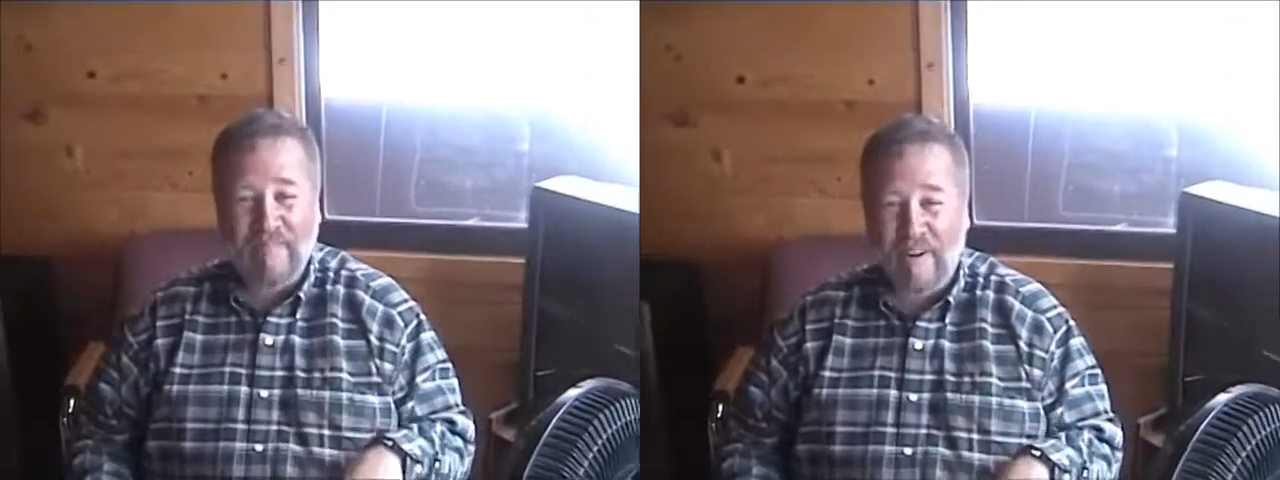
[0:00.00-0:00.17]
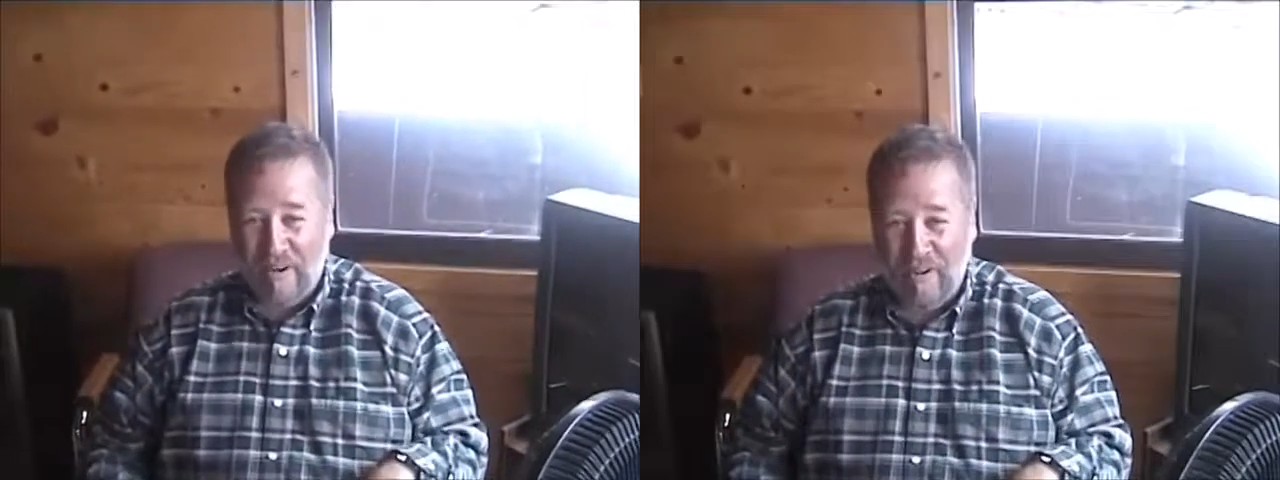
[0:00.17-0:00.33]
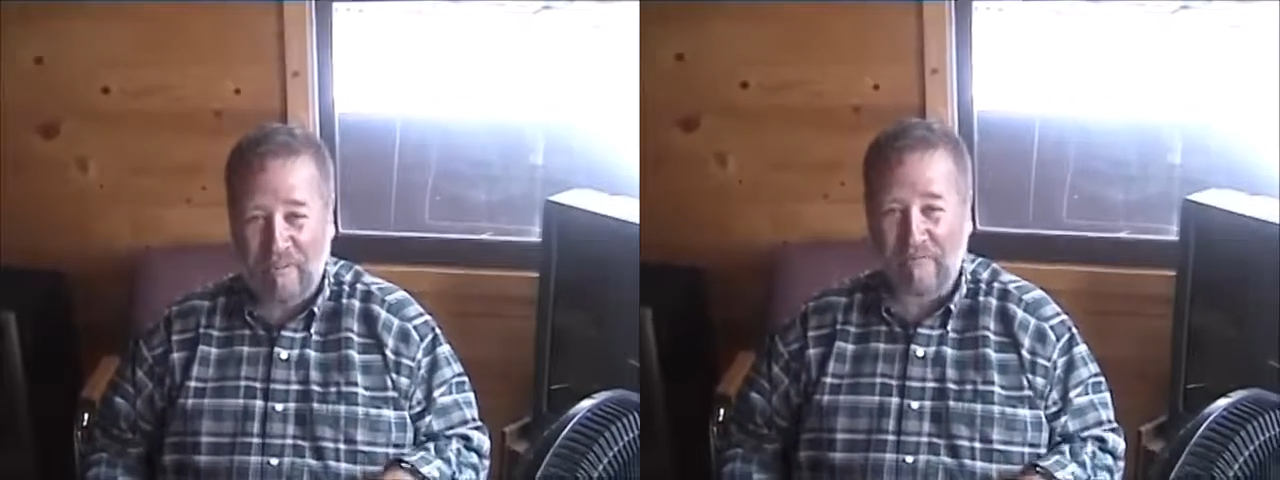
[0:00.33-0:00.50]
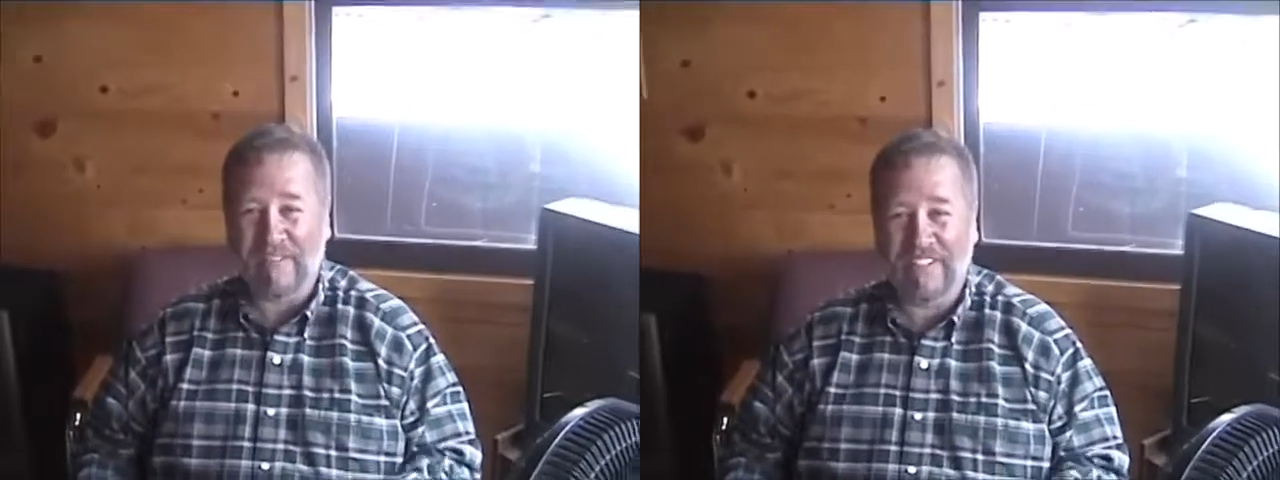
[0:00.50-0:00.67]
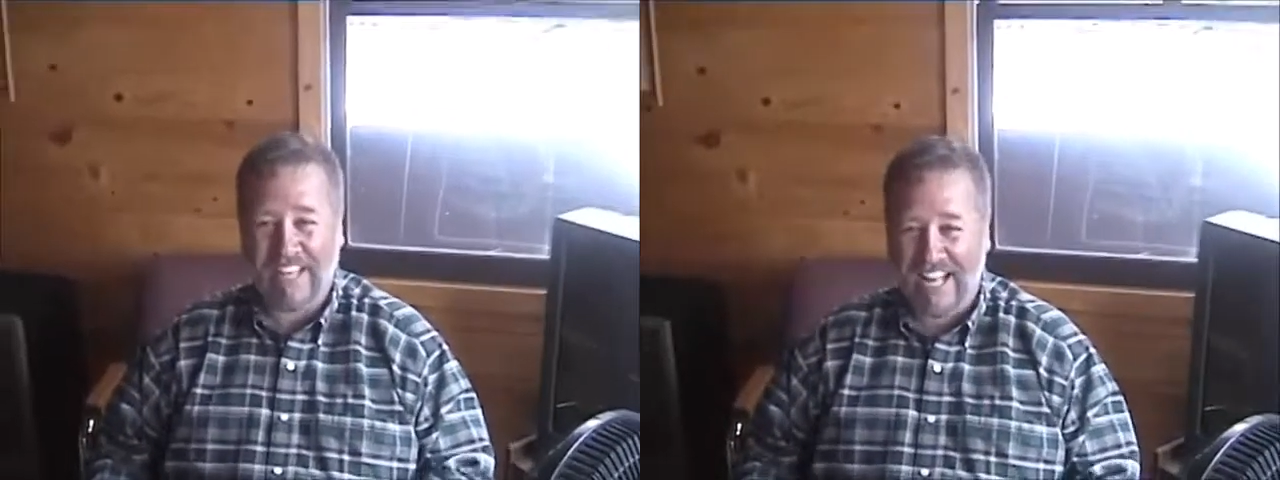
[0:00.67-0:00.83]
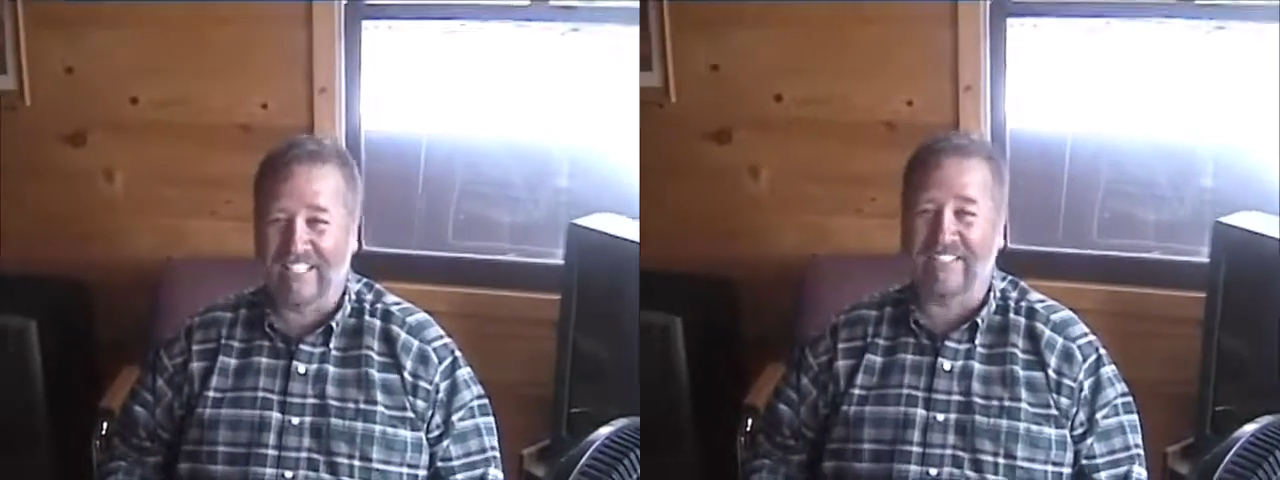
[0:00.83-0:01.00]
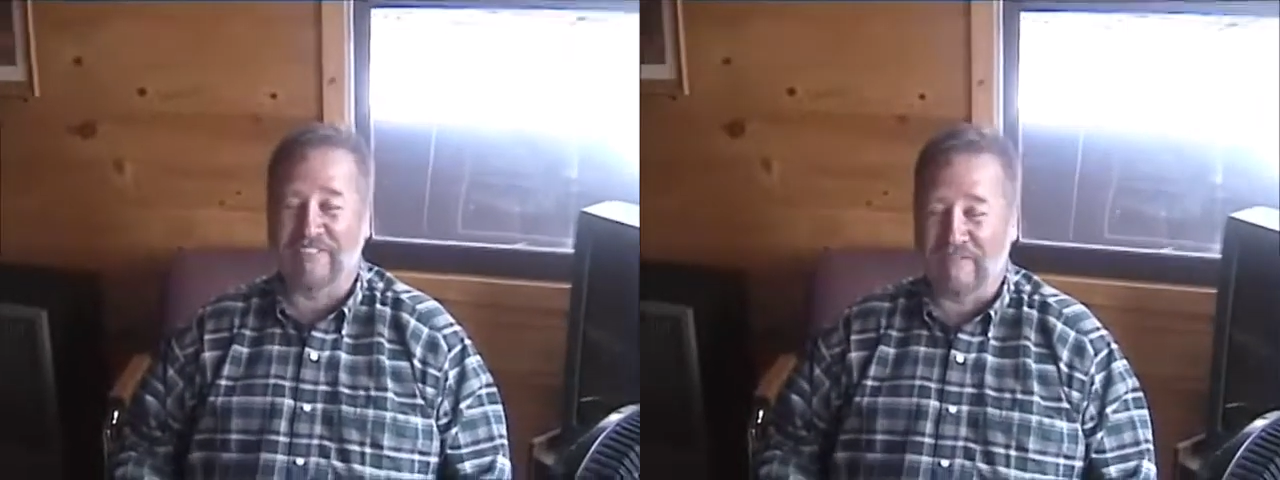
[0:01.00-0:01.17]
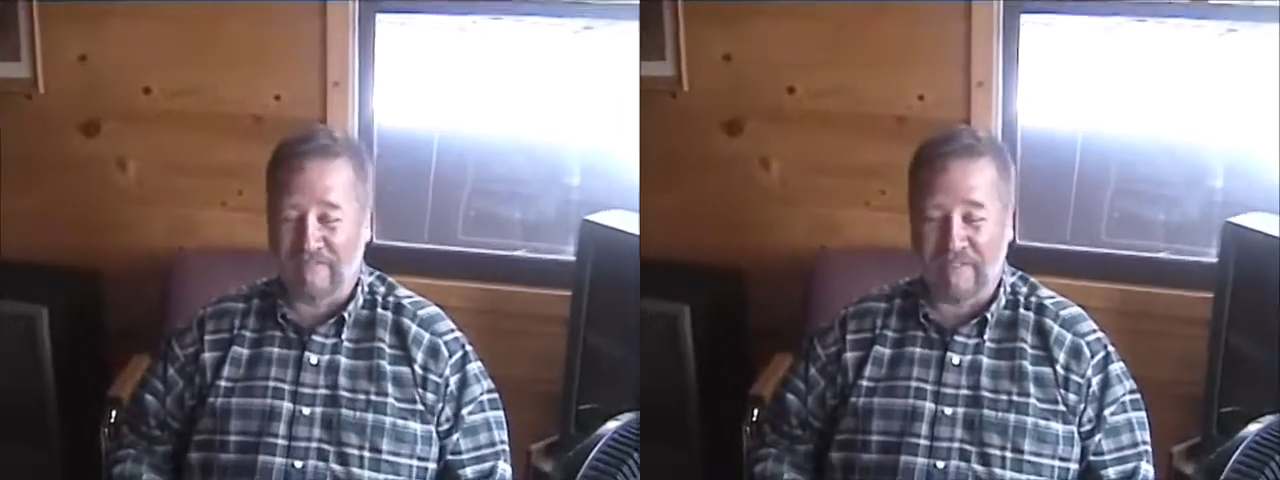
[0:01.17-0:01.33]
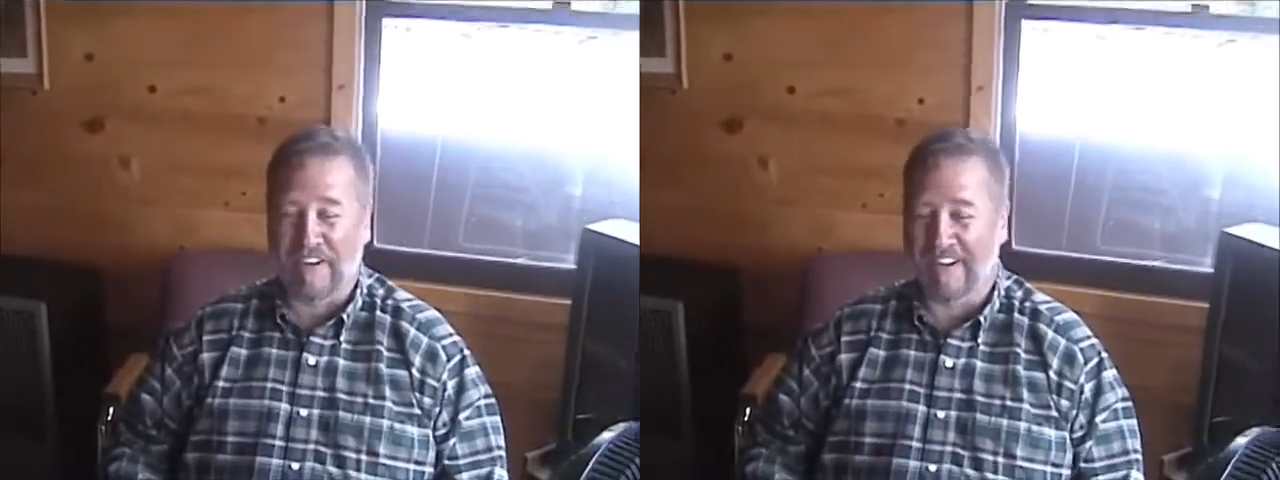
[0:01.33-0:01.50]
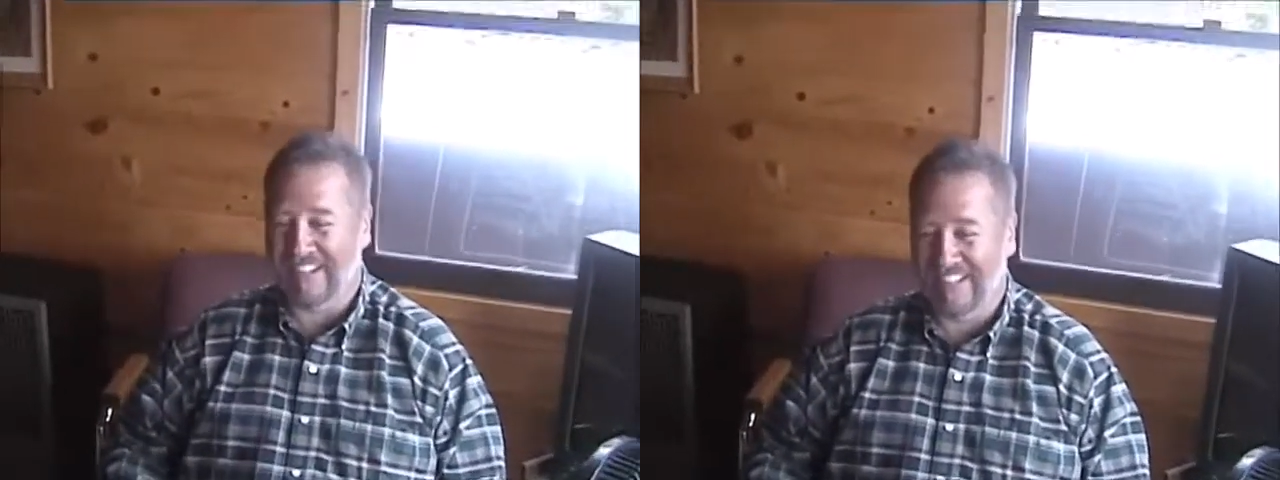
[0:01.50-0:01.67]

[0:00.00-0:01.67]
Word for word: home. That's the fun part.